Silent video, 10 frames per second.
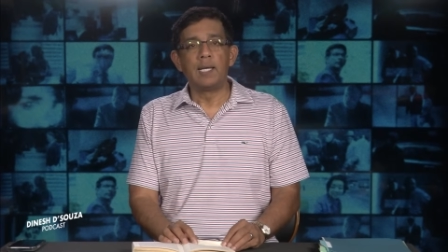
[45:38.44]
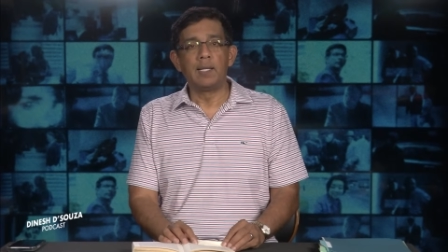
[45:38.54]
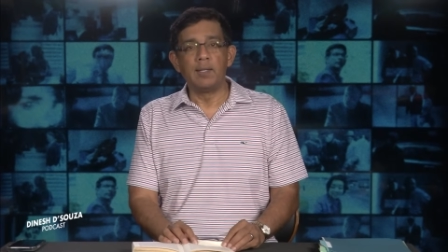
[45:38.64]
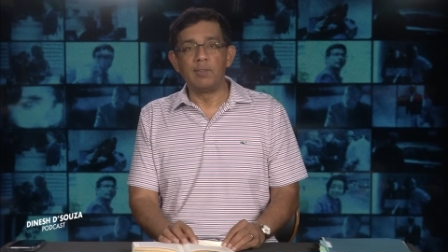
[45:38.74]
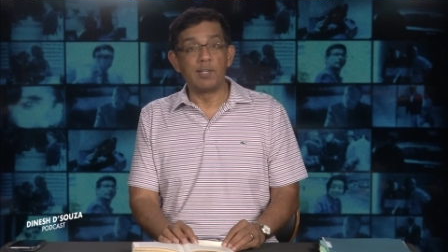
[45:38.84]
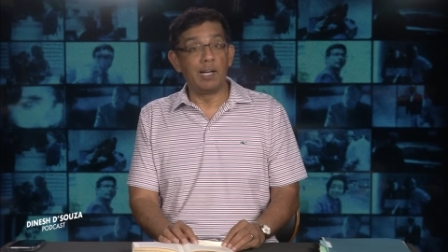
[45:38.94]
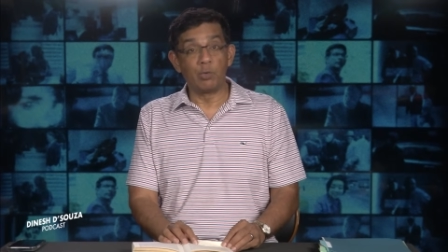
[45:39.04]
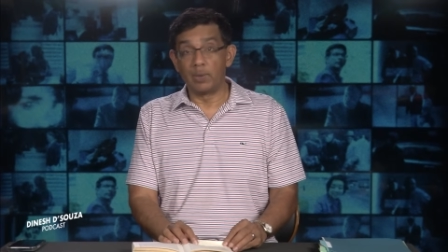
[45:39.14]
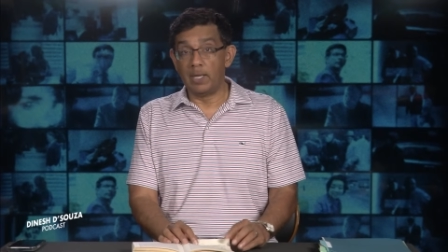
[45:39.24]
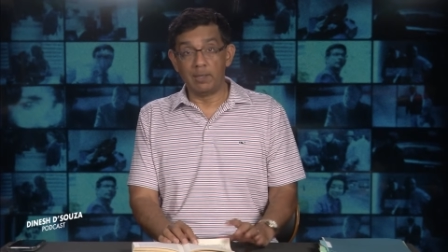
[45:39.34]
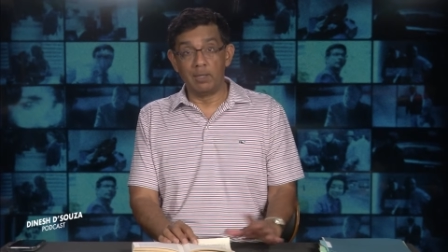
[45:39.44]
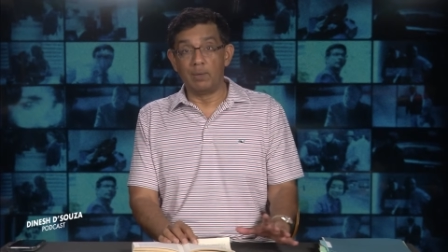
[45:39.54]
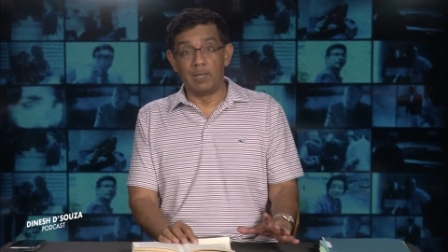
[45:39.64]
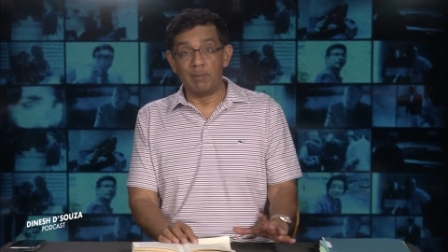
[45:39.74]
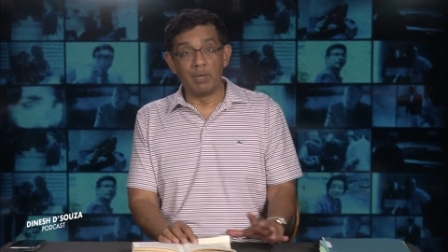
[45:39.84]
And these guys were like,
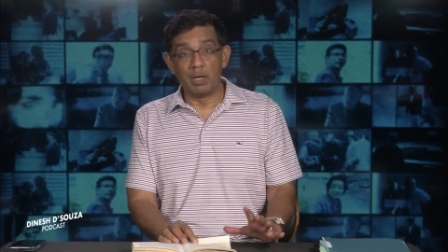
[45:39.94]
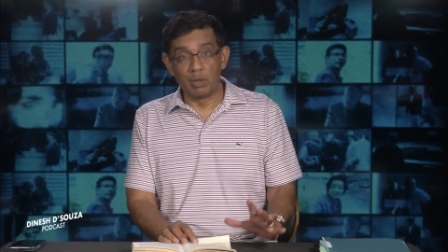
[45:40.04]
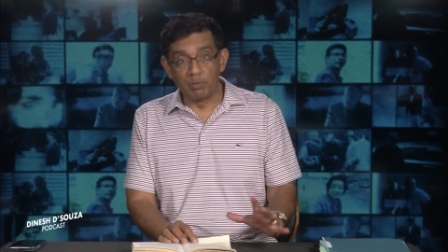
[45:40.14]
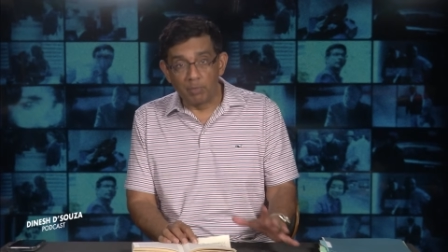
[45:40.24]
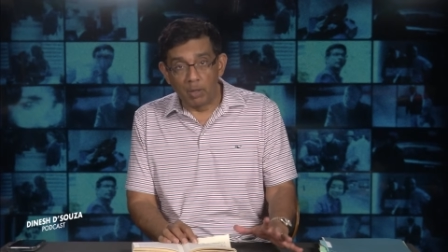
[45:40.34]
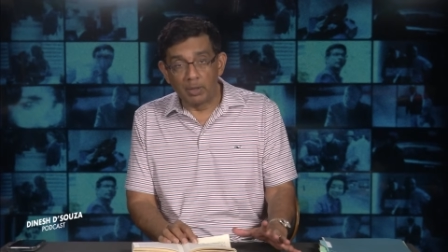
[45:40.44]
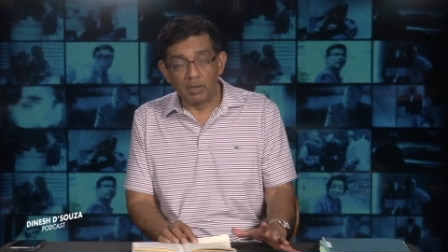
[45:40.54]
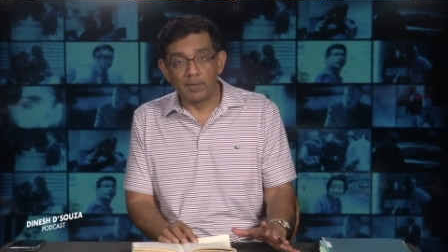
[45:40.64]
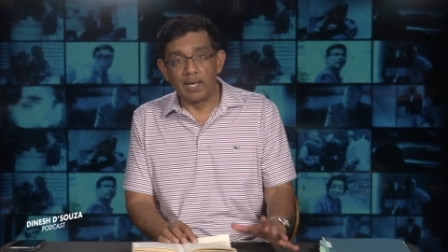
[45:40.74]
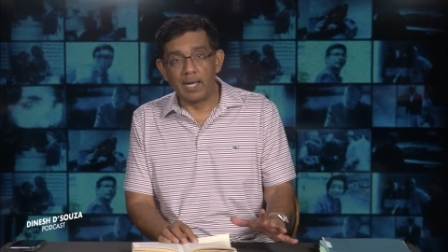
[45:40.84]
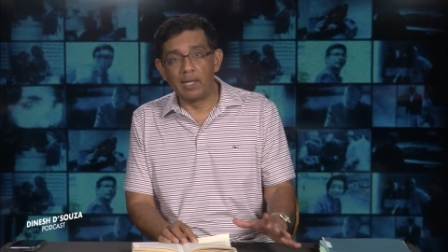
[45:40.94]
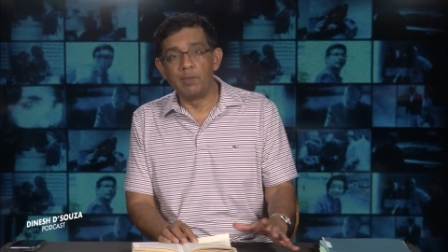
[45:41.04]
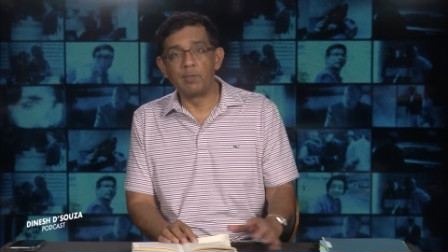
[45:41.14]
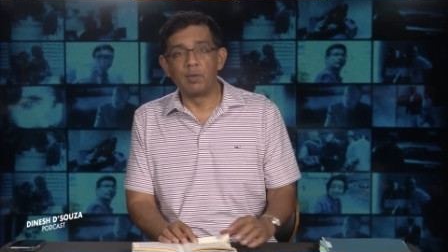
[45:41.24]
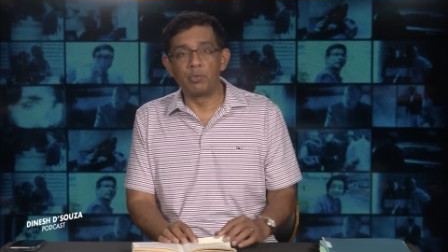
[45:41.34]
no, I'm not going to fall into the
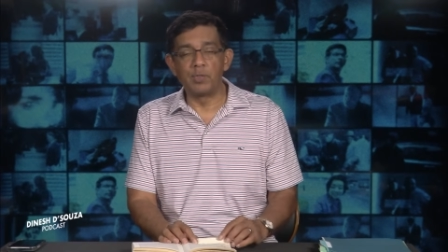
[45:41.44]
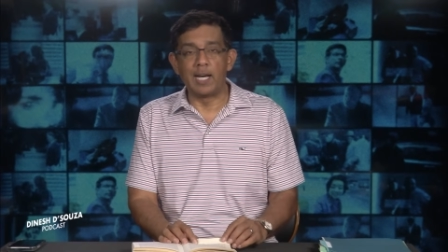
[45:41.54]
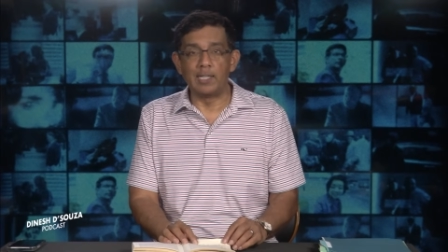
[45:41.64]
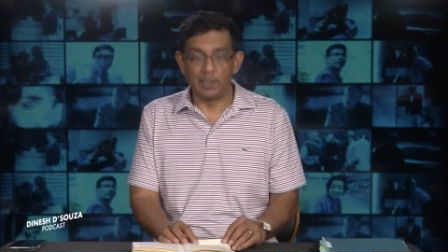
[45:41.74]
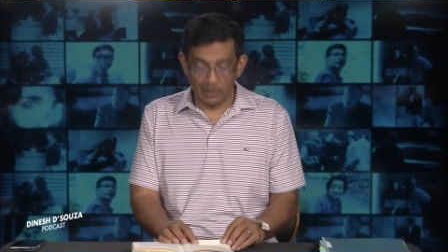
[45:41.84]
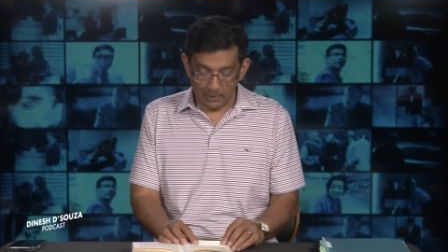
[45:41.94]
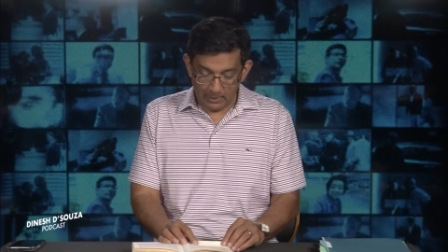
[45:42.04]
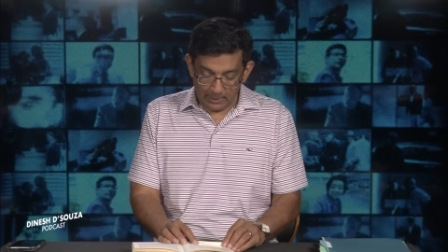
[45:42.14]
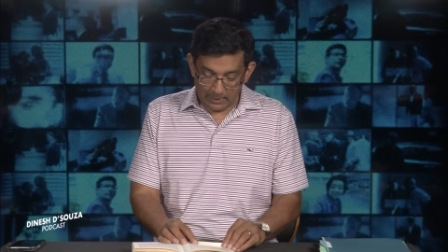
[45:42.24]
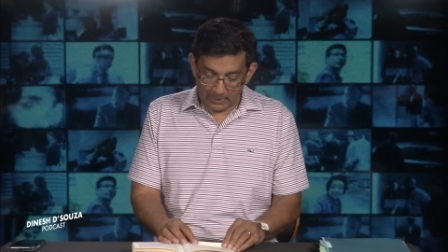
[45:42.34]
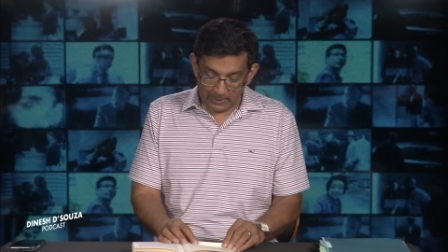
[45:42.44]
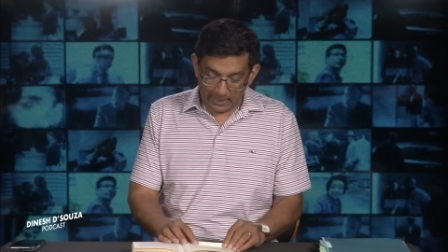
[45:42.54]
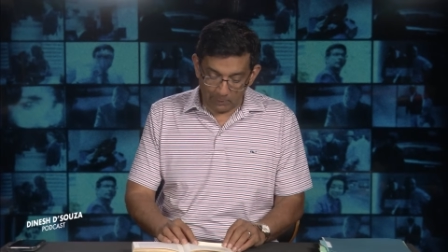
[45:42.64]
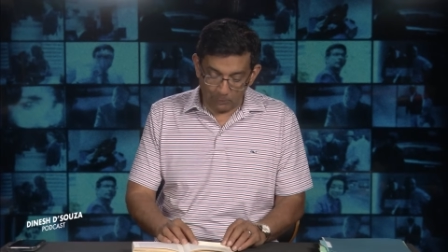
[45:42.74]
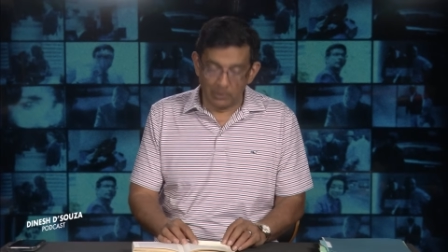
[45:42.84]
hands of Stalin.
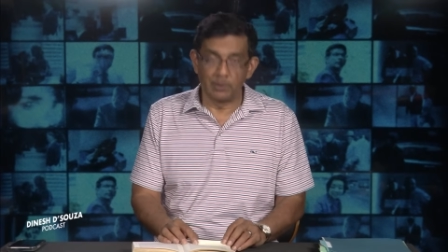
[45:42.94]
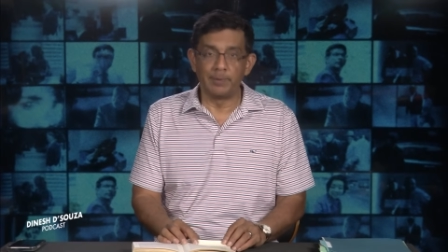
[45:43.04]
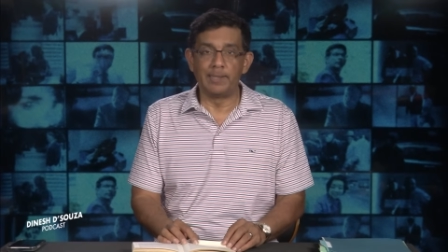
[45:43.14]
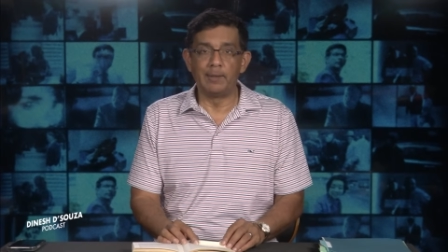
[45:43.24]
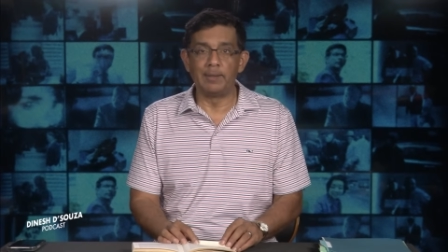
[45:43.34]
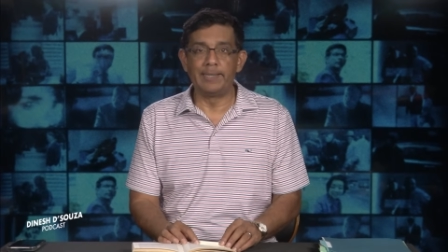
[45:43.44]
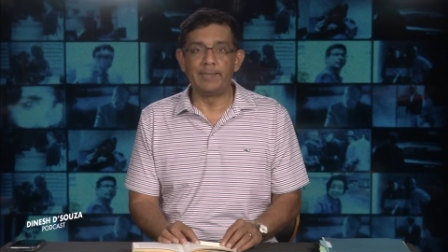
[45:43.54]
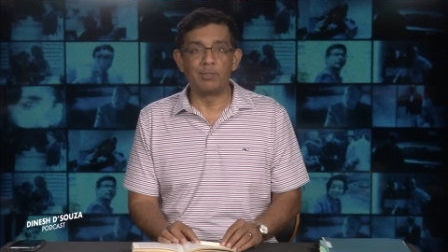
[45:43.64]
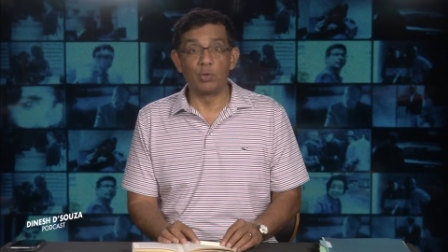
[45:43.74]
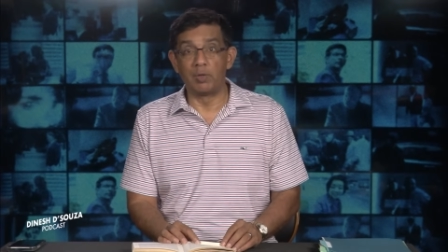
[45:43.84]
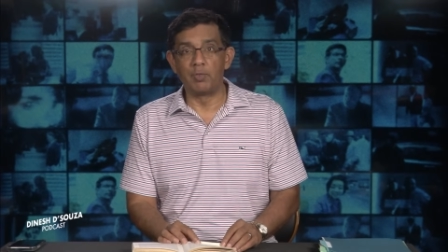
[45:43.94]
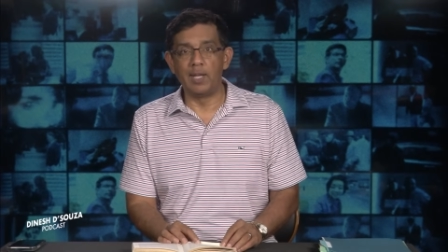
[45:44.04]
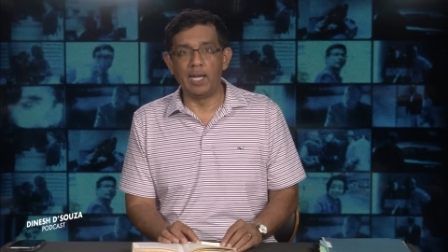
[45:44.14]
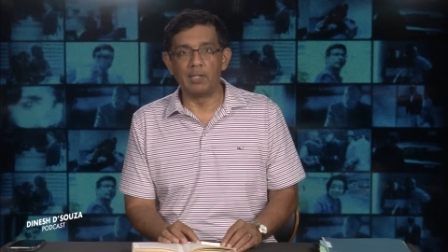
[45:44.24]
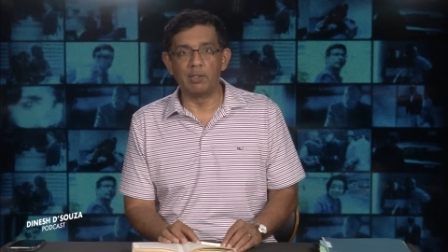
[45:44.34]
I will sort of
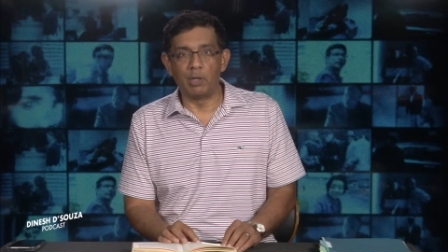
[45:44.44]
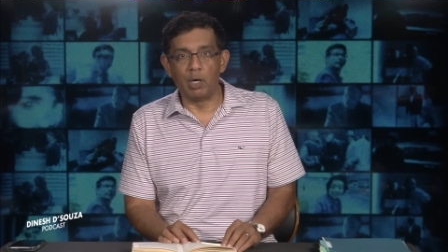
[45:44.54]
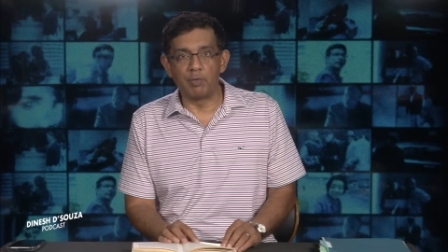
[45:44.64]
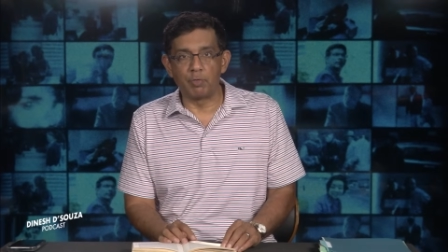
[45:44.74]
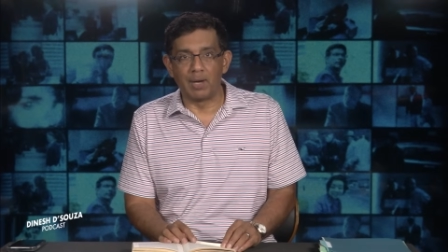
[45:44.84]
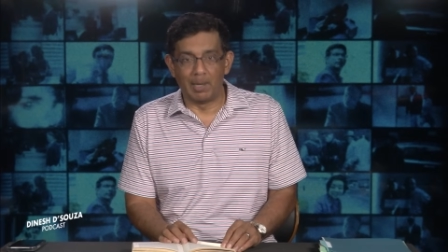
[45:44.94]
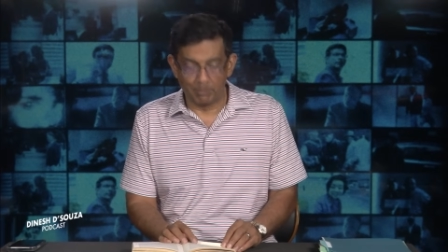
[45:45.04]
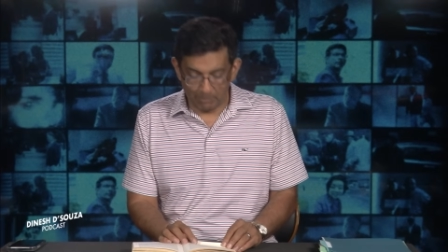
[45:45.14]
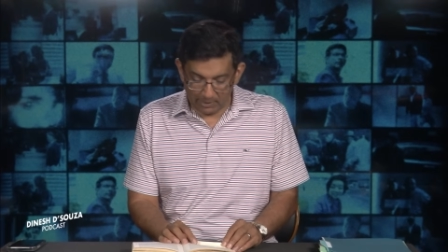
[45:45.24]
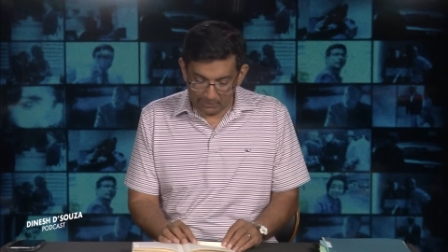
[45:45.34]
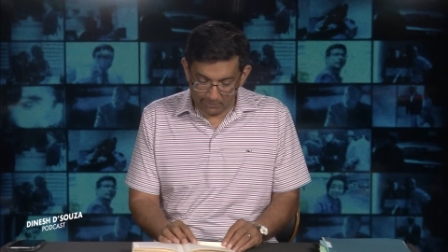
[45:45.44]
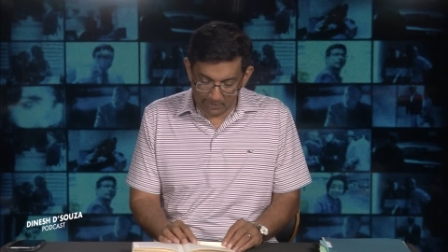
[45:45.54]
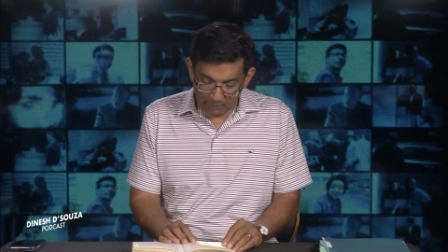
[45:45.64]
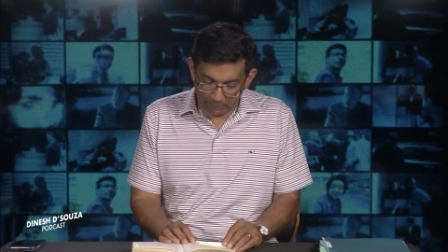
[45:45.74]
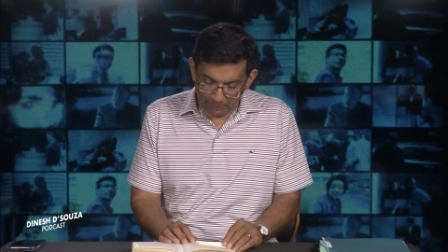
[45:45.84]
take the off ramp
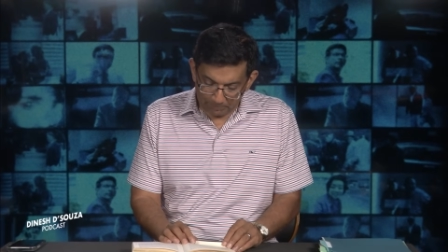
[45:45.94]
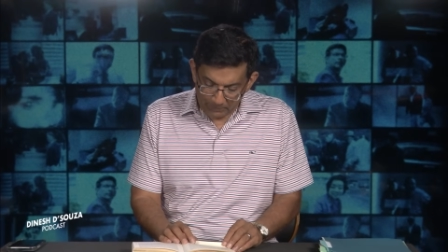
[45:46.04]
myself.